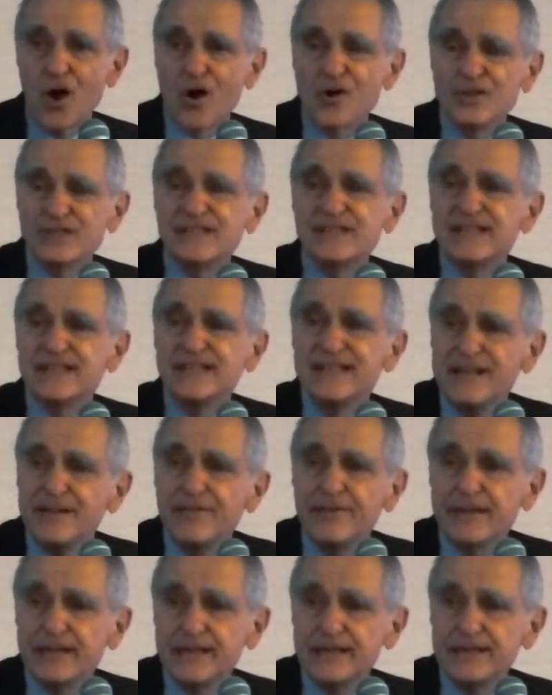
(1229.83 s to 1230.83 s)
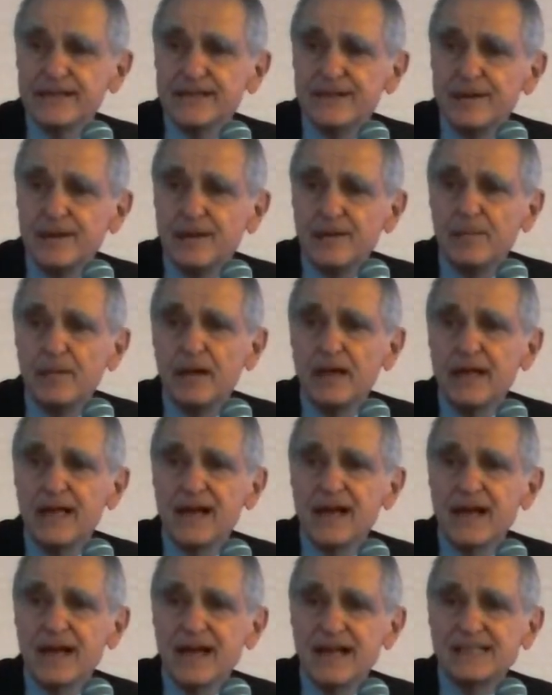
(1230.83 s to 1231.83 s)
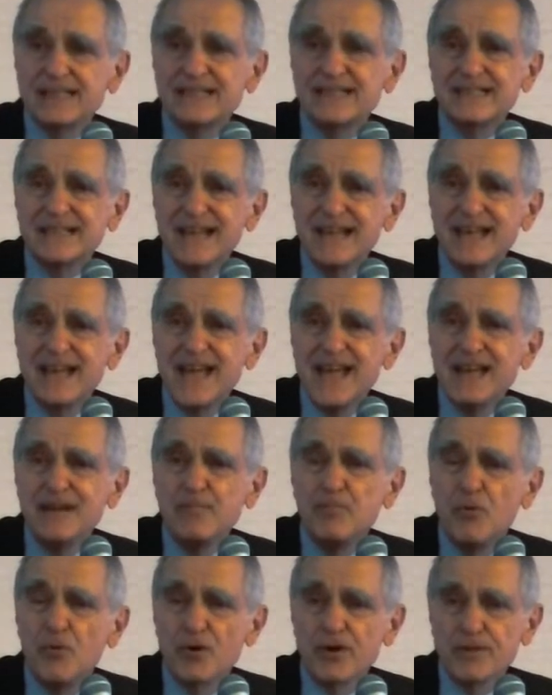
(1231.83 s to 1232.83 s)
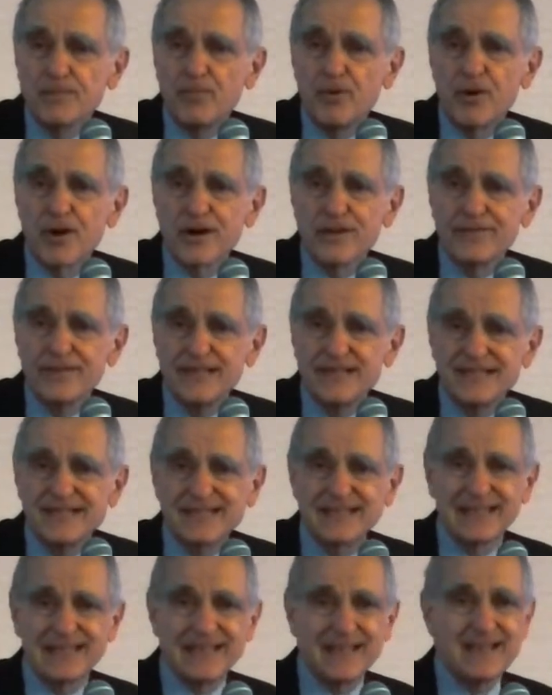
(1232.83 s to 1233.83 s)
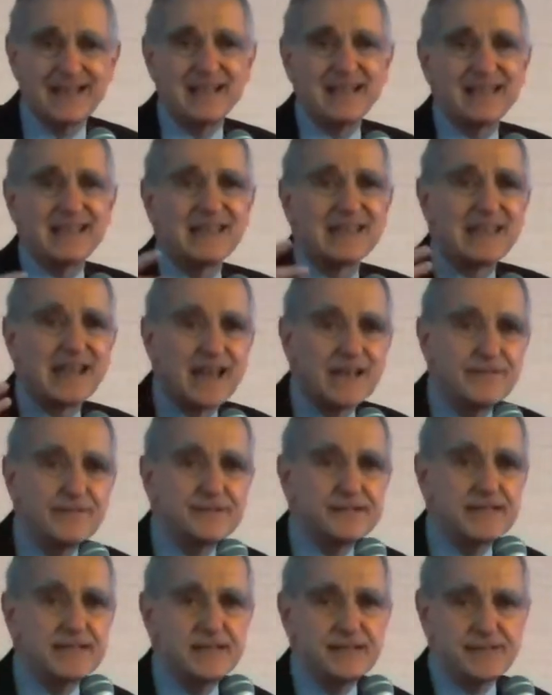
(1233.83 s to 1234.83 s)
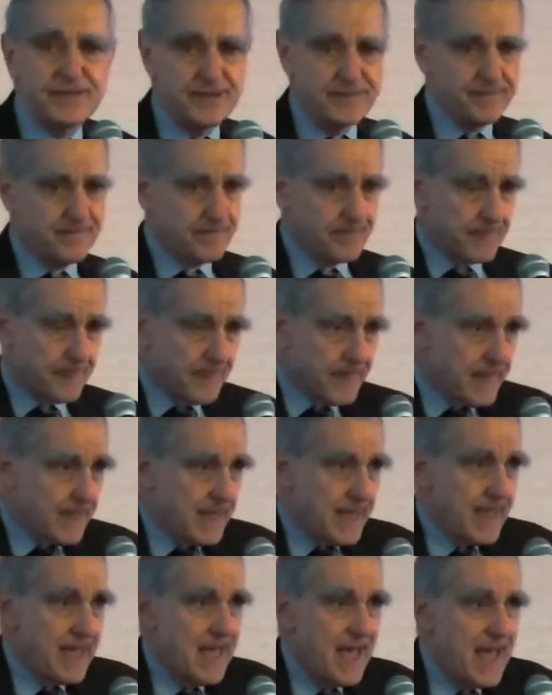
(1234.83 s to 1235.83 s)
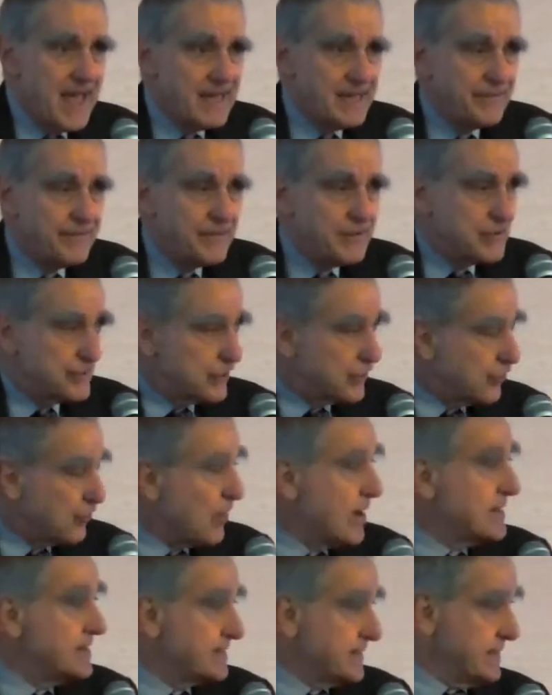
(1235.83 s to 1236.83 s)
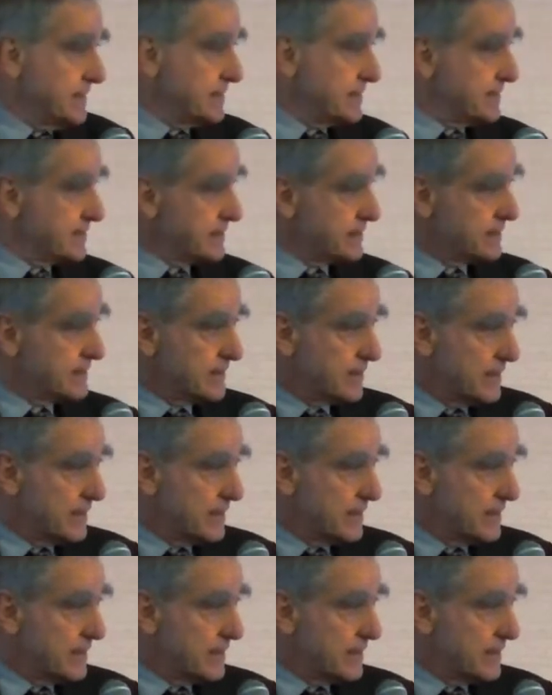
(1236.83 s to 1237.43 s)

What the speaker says: are significant, an important part of his life system. And if there's a crisis,